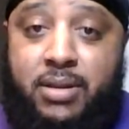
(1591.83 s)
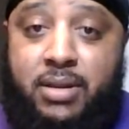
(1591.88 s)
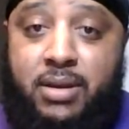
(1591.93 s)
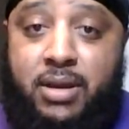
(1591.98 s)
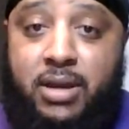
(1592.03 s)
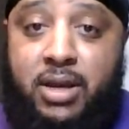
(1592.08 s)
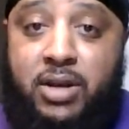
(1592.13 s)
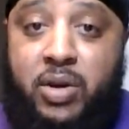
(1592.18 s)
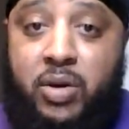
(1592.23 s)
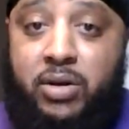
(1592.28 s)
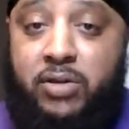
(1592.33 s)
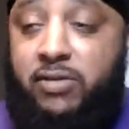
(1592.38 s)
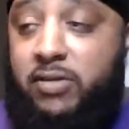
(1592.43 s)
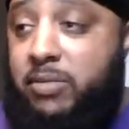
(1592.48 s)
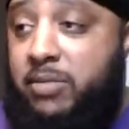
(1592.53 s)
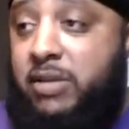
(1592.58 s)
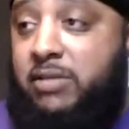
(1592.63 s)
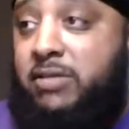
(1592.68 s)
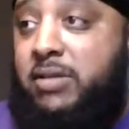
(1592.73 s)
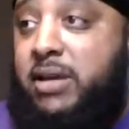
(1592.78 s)
Because some of
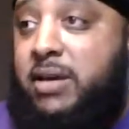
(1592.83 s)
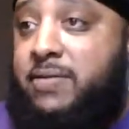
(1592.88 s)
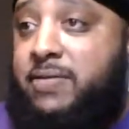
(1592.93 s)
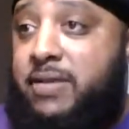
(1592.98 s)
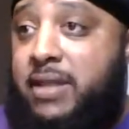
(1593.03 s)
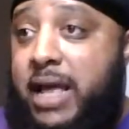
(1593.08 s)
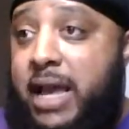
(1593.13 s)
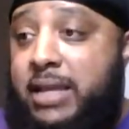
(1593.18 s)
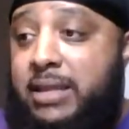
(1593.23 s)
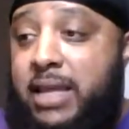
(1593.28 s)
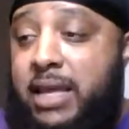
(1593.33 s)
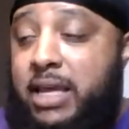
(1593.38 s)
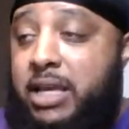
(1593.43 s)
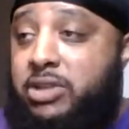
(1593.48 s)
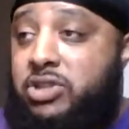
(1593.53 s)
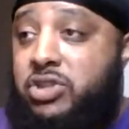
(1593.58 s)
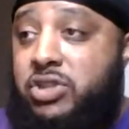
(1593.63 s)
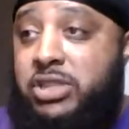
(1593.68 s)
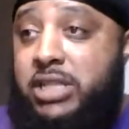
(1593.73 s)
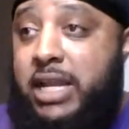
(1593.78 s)
the stuff, like the
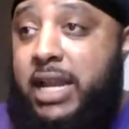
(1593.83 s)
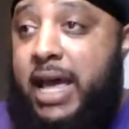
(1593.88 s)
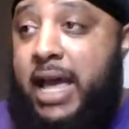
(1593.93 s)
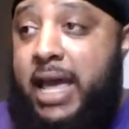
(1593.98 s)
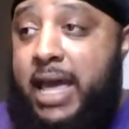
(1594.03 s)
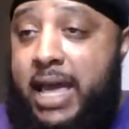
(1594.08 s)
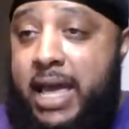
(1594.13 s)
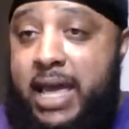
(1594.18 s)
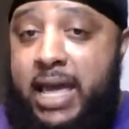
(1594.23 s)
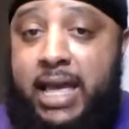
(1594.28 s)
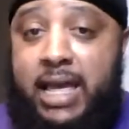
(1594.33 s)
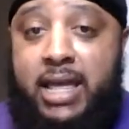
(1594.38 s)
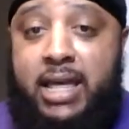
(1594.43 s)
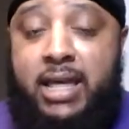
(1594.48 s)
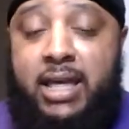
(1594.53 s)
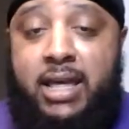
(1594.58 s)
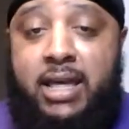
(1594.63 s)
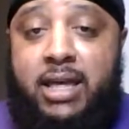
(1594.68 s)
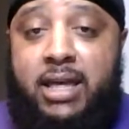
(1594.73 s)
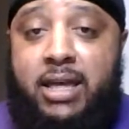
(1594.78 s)
issues that I had,
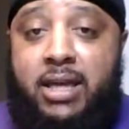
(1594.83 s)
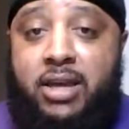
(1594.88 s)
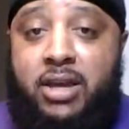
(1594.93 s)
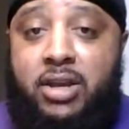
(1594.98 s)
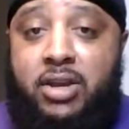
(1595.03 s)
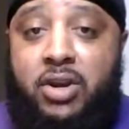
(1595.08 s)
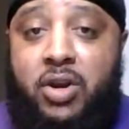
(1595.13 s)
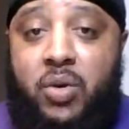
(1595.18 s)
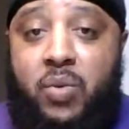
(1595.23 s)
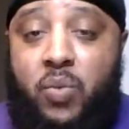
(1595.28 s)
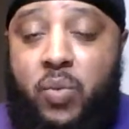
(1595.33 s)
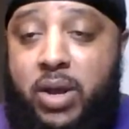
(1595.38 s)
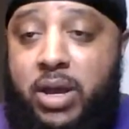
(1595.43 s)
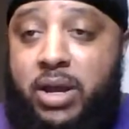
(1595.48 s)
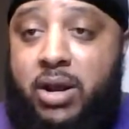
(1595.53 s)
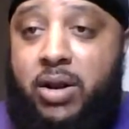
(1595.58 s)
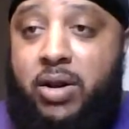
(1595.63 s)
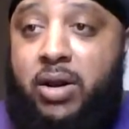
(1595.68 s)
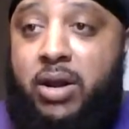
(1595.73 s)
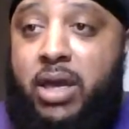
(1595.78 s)
with
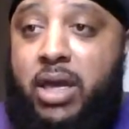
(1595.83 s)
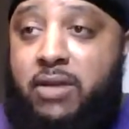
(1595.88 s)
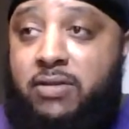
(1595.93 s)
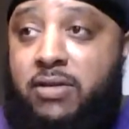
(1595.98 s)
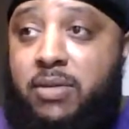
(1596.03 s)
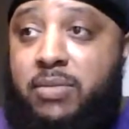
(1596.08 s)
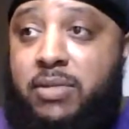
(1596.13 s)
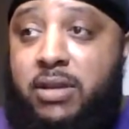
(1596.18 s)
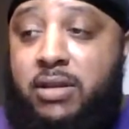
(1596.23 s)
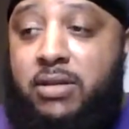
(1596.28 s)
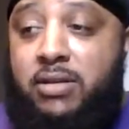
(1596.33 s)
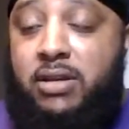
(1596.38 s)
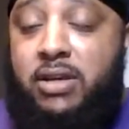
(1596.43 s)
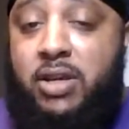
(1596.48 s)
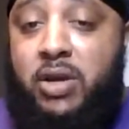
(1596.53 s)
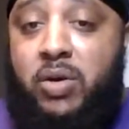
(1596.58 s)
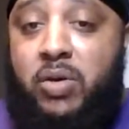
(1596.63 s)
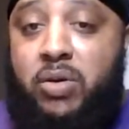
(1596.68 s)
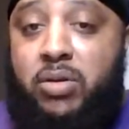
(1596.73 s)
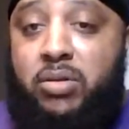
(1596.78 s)
her, and some of the,
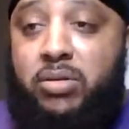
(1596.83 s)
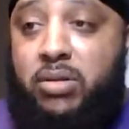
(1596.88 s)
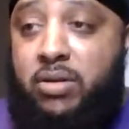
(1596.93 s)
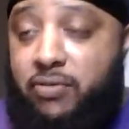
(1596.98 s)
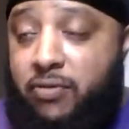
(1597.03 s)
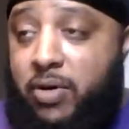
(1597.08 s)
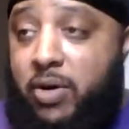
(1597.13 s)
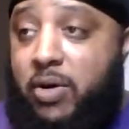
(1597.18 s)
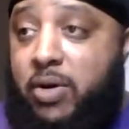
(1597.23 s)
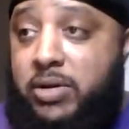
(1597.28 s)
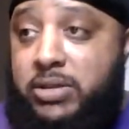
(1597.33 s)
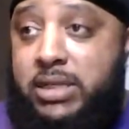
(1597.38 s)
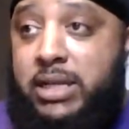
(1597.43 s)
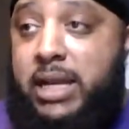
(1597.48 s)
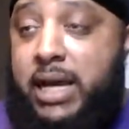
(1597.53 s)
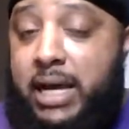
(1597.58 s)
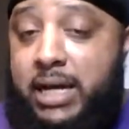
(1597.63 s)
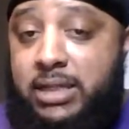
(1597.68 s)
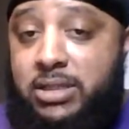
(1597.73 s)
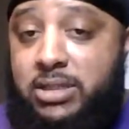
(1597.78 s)
the flaws that
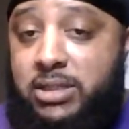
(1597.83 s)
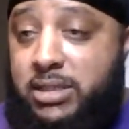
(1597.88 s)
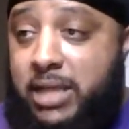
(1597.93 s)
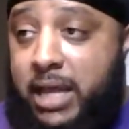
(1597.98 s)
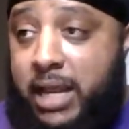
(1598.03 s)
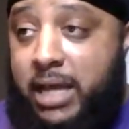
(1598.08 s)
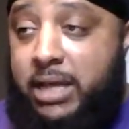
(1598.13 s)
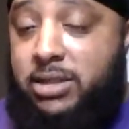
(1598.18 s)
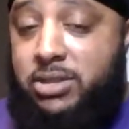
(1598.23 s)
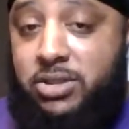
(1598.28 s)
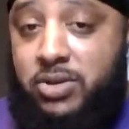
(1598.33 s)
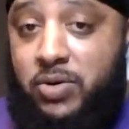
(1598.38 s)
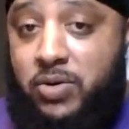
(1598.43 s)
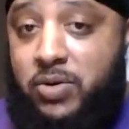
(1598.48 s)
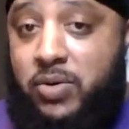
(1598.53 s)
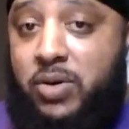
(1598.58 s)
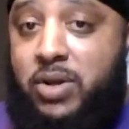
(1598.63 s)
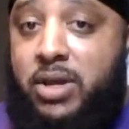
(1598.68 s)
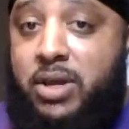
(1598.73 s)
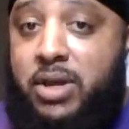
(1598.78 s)
I
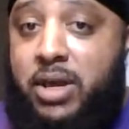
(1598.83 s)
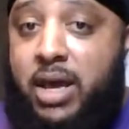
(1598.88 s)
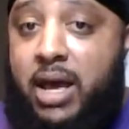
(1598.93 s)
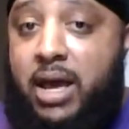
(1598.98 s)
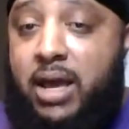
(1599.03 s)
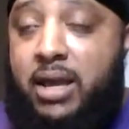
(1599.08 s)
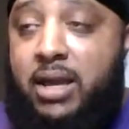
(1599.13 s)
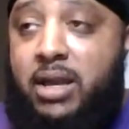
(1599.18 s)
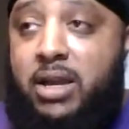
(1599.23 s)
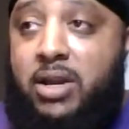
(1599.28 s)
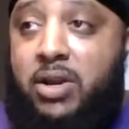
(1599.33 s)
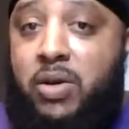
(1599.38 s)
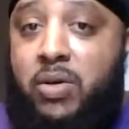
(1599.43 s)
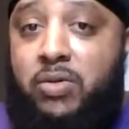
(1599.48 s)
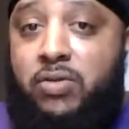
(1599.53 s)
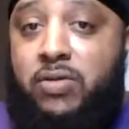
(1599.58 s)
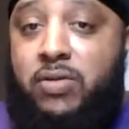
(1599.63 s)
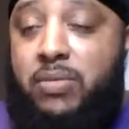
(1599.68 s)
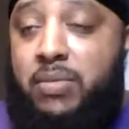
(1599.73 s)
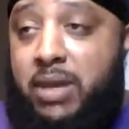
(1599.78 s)
saw,
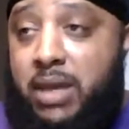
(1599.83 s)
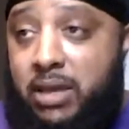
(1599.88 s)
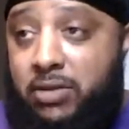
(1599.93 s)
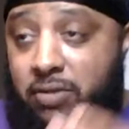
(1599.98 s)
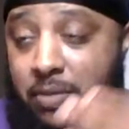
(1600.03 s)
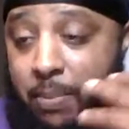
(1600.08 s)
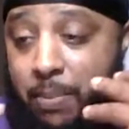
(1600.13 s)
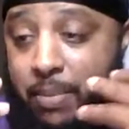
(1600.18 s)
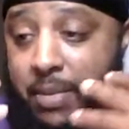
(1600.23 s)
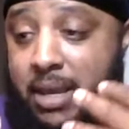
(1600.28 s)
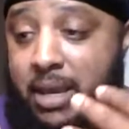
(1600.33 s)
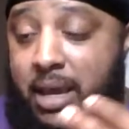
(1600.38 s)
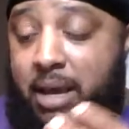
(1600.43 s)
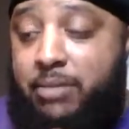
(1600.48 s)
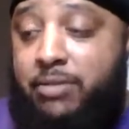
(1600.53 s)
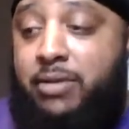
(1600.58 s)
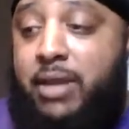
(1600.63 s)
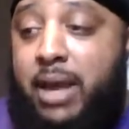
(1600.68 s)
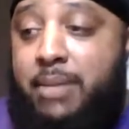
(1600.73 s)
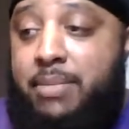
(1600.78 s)
to me, I
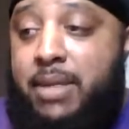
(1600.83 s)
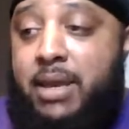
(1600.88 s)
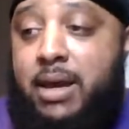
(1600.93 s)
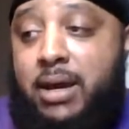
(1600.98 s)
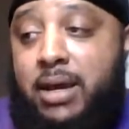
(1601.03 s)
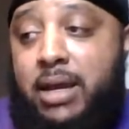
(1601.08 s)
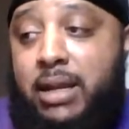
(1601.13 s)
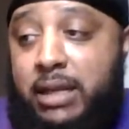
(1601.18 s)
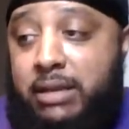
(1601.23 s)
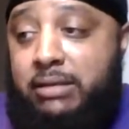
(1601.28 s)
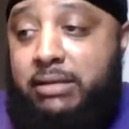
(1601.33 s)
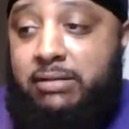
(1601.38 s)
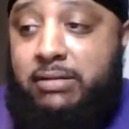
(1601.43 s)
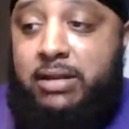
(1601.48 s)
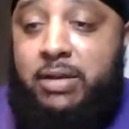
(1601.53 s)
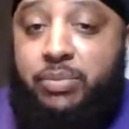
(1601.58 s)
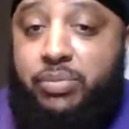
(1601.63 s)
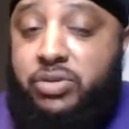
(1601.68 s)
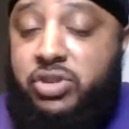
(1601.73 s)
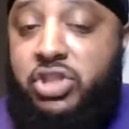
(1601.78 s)
was like, man, okay, this is
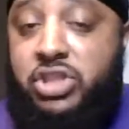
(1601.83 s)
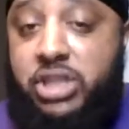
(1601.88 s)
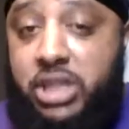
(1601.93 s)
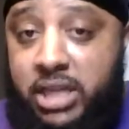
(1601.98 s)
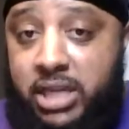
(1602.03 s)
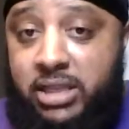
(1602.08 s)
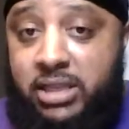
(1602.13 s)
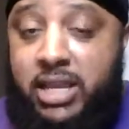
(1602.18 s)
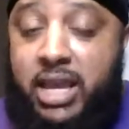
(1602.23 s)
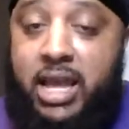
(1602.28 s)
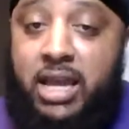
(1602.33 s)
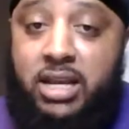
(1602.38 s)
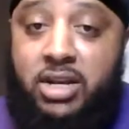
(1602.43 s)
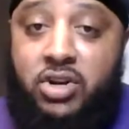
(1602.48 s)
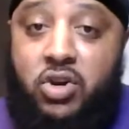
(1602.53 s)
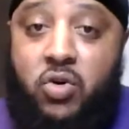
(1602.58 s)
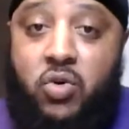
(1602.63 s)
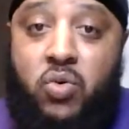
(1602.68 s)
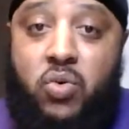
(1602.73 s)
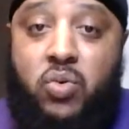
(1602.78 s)
simple shit that,
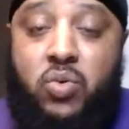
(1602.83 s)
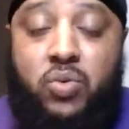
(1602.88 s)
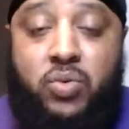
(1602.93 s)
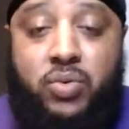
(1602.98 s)
you